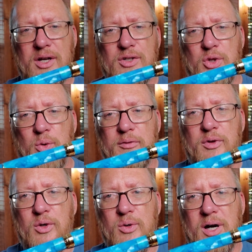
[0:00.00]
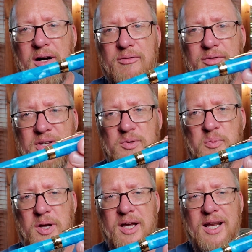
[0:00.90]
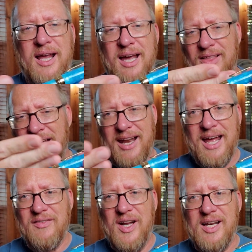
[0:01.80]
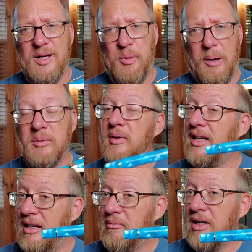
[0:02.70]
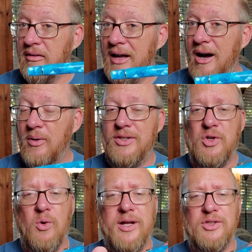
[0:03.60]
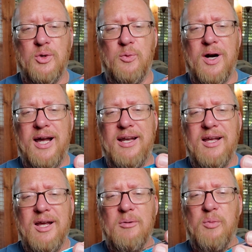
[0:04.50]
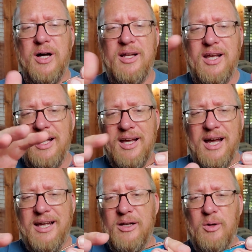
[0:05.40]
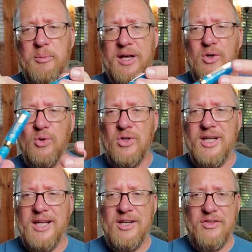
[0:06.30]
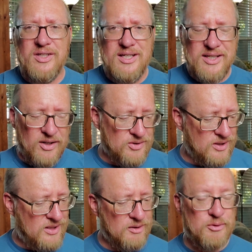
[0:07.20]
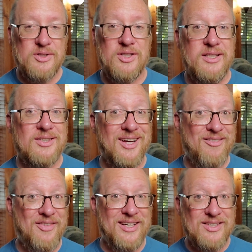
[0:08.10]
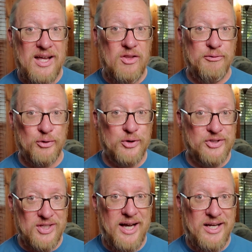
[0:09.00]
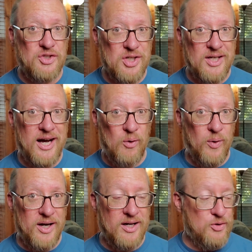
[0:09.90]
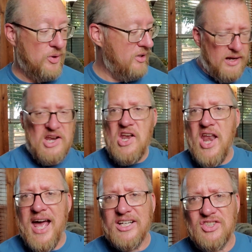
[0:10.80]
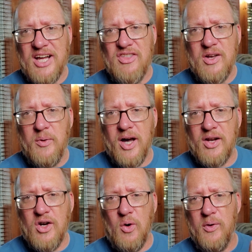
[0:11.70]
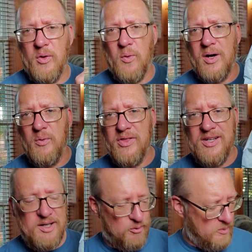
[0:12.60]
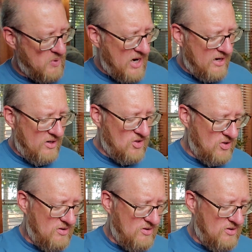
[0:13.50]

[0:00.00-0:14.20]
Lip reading: to the review of this pen. I kind of have an idea probably of how it's going to write, but it'll be cool to get into the details and the differences of this and the full-size Jinhao 100. Next, I think we ought to go with the one with the different package.